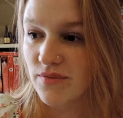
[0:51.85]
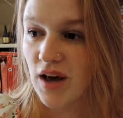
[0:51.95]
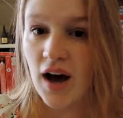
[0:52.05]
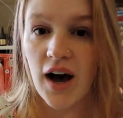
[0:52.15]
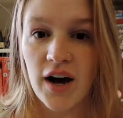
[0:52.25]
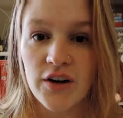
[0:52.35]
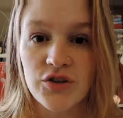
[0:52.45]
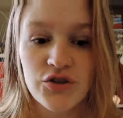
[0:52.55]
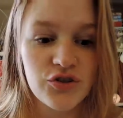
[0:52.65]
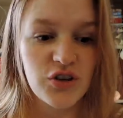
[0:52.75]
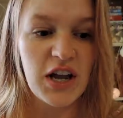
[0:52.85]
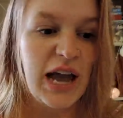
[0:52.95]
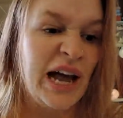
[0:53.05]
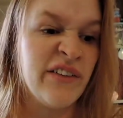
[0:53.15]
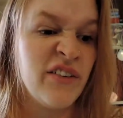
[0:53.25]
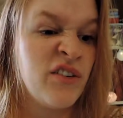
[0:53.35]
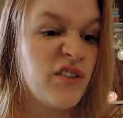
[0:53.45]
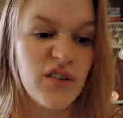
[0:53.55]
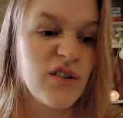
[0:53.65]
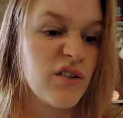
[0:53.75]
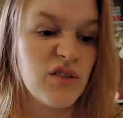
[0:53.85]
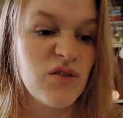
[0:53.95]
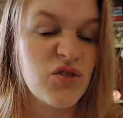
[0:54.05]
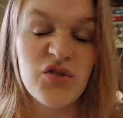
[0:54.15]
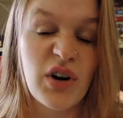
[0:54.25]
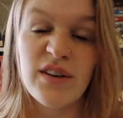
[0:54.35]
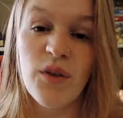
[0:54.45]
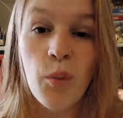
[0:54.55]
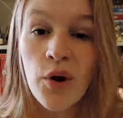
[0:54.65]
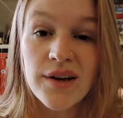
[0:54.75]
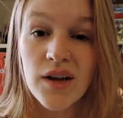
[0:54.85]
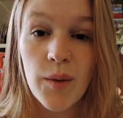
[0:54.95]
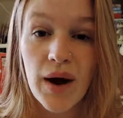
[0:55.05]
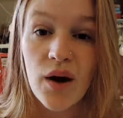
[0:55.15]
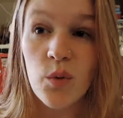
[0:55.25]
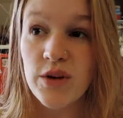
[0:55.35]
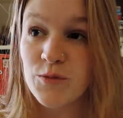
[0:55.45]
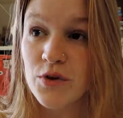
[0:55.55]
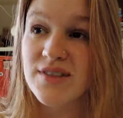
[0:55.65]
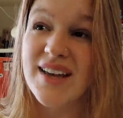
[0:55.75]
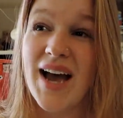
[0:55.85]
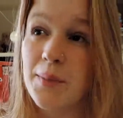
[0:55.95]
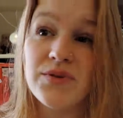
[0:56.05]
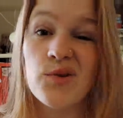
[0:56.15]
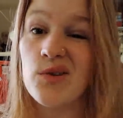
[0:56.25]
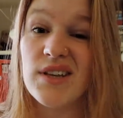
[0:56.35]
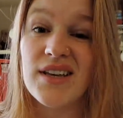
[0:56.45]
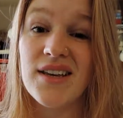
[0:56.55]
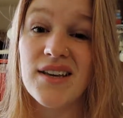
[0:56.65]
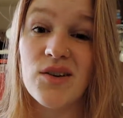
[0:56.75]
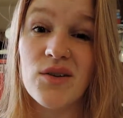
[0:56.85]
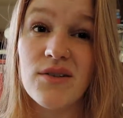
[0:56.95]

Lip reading: harsh and straight to the point about which books I absolutely